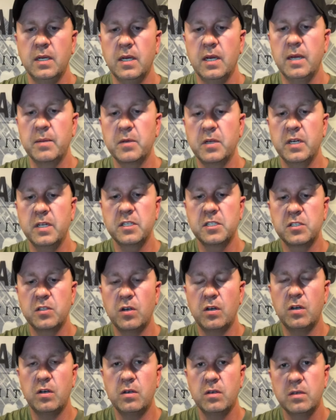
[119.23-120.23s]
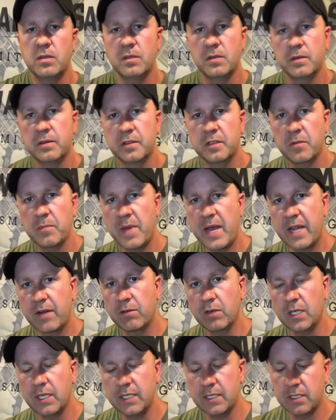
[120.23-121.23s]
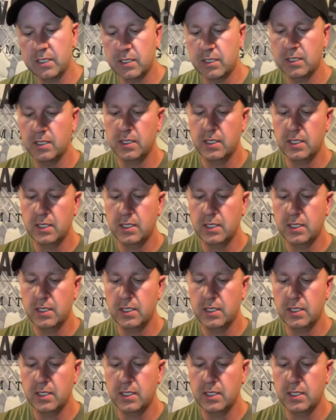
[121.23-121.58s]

I'm going to install the mag release.